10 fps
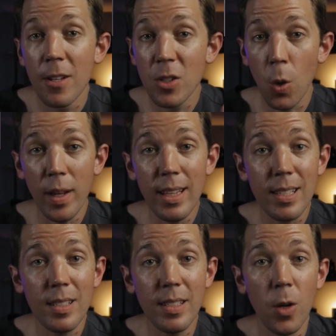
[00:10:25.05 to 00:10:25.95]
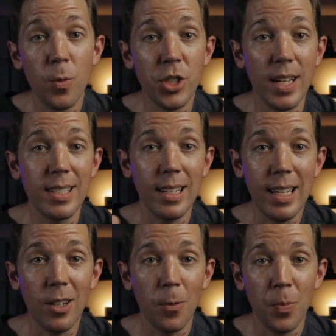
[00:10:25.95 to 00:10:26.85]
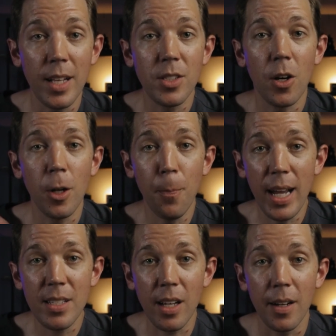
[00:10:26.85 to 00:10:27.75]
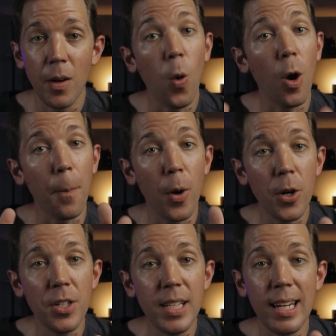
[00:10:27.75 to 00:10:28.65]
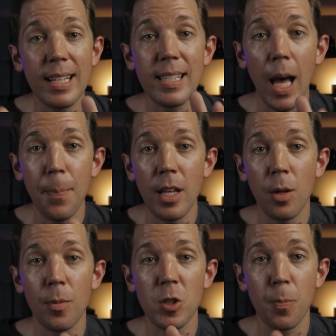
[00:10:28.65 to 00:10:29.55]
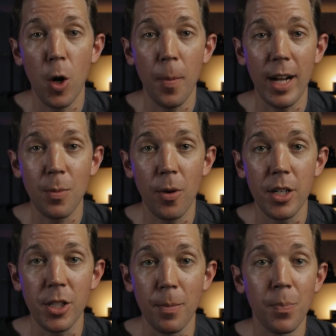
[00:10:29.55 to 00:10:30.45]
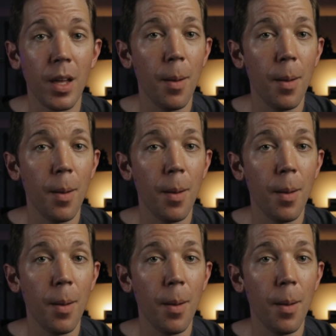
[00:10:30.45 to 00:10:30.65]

So when this is done with just a needle, it's called a PESA, or a percutaneous epididymal sperm aspiration.